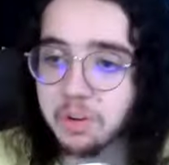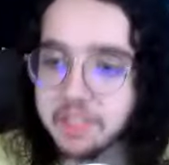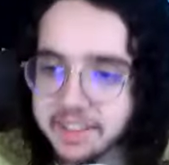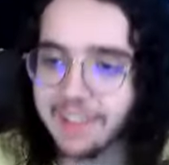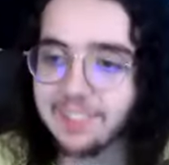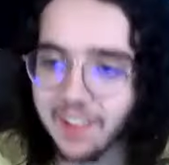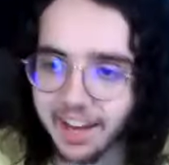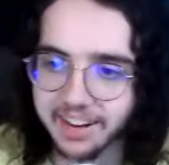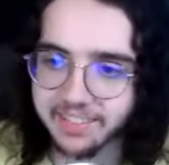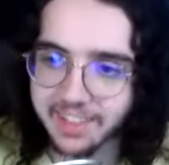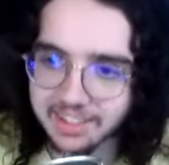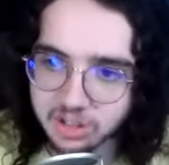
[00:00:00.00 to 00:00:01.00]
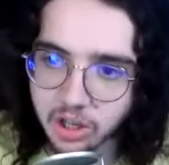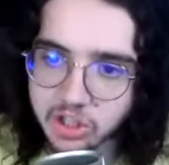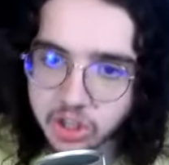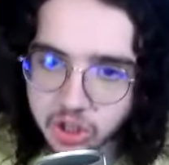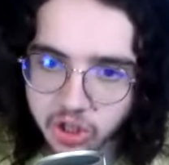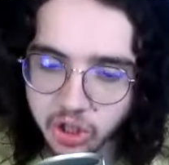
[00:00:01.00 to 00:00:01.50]
the deadline, and that's such
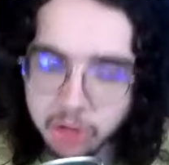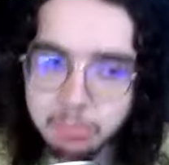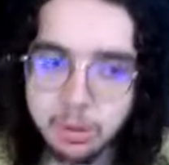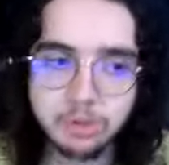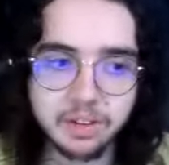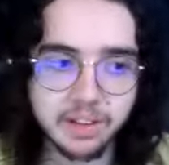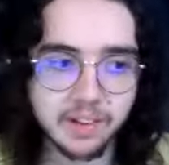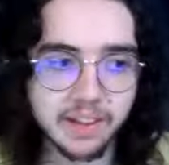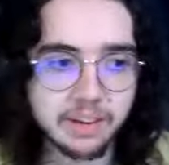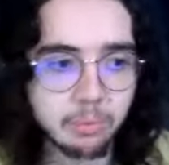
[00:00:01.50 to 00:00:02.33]
yeah. a good movie. Like,